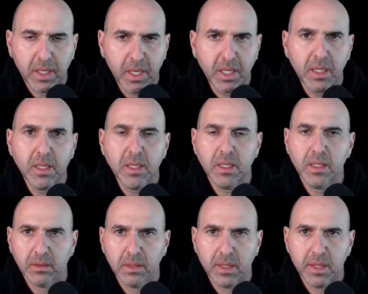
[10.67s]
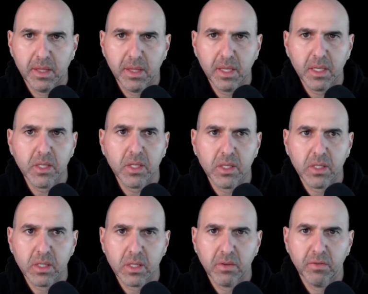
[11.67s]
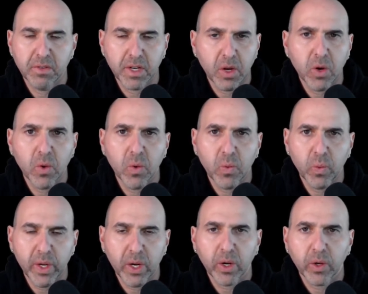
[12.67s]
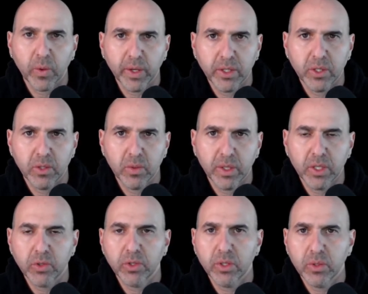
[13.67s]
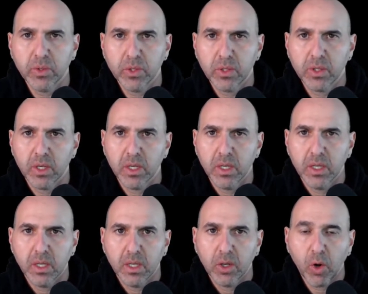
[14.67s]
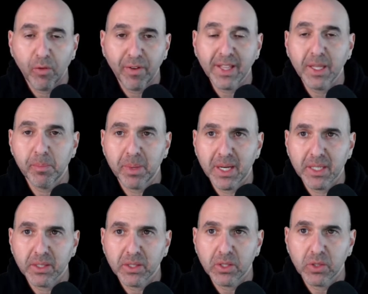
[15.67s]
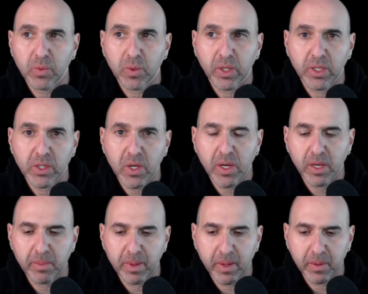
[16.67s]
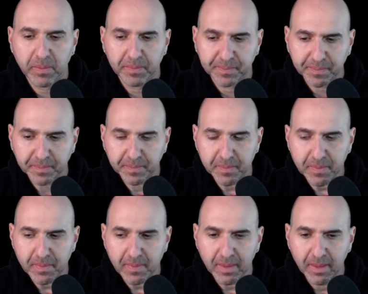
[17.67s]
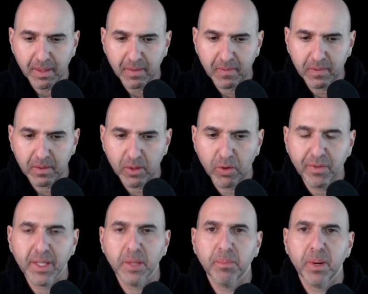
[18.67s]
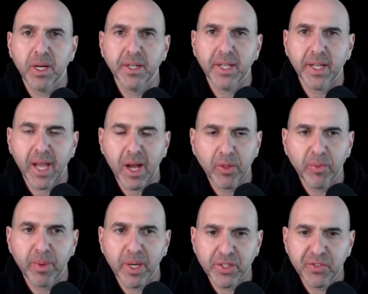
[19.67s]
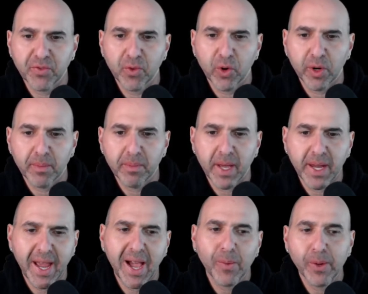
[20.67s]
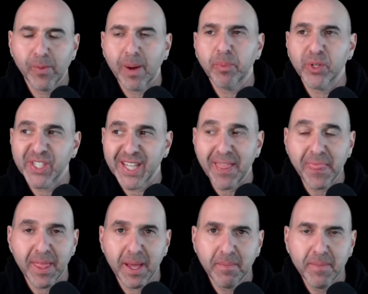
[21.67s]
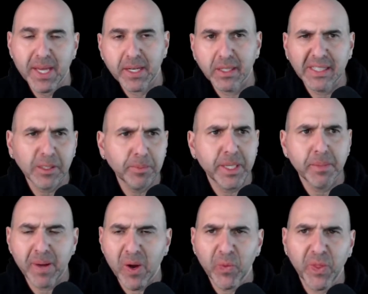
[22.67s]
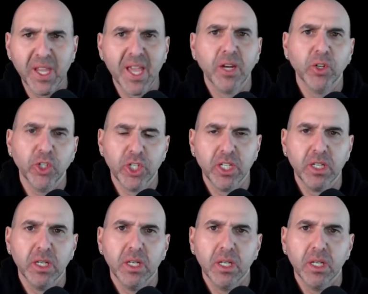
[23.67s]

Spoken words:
In this video, we are going to introduce covalent bonds. So we're going to talk about covalent bonding, how the bonds form, and how we represent them, and a little bit about the energy